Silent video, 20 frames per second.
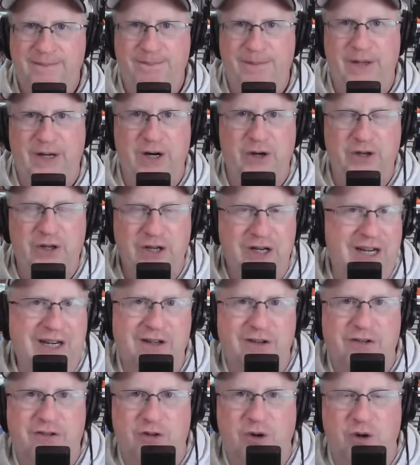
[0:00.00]
you know, you need
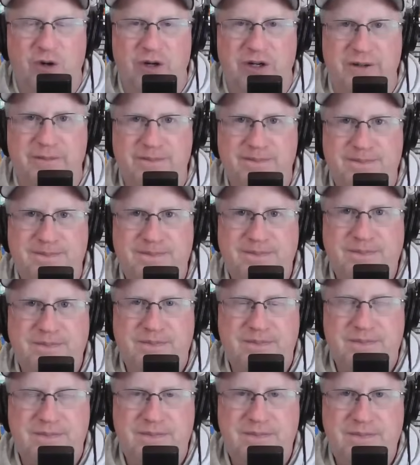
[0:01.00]
to score.
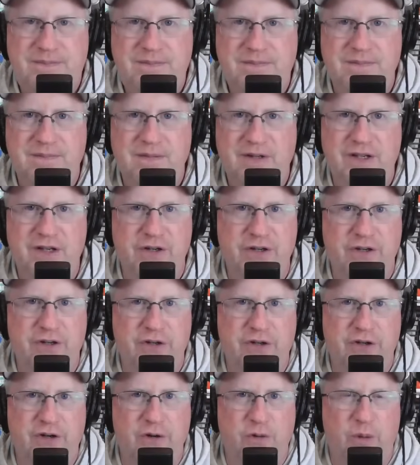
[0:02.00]

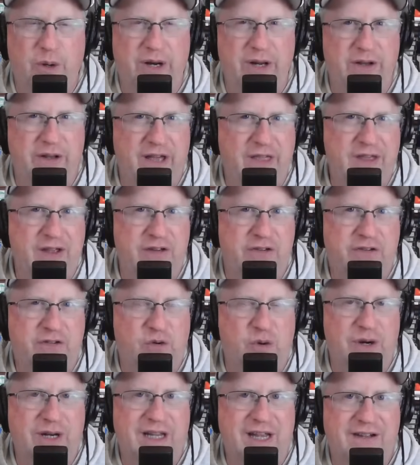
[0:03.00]
You're what, I think it's
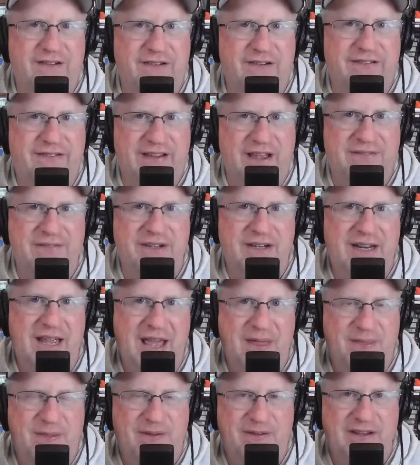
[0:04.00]
28-7 at the